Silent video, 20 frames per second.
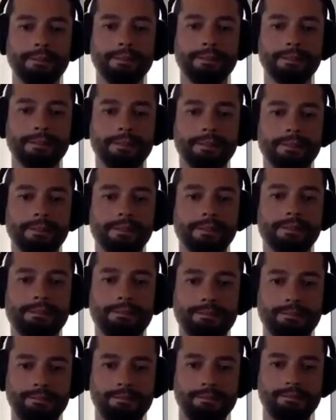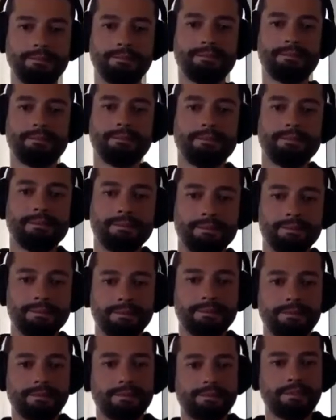
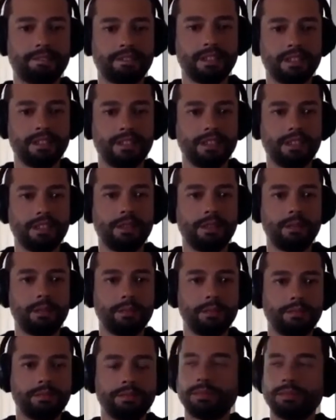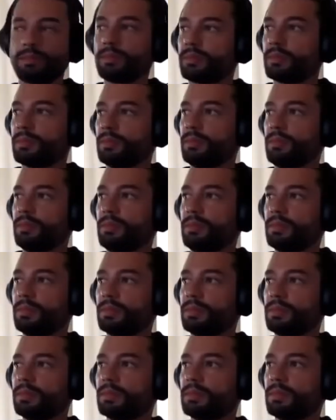
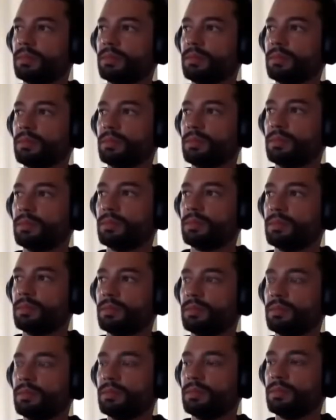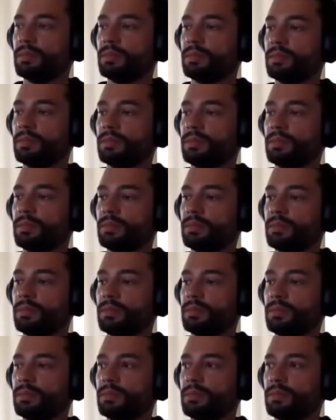
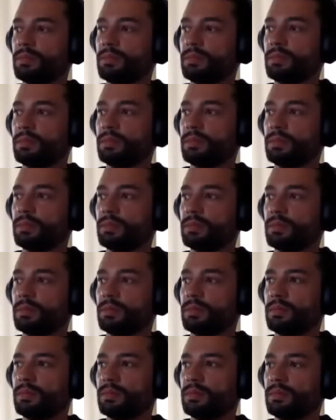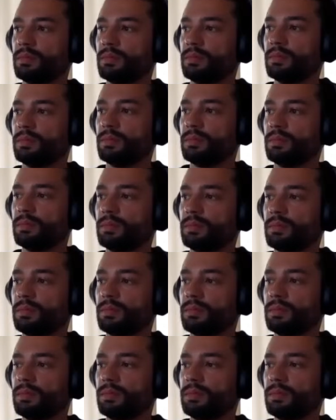(not speaking)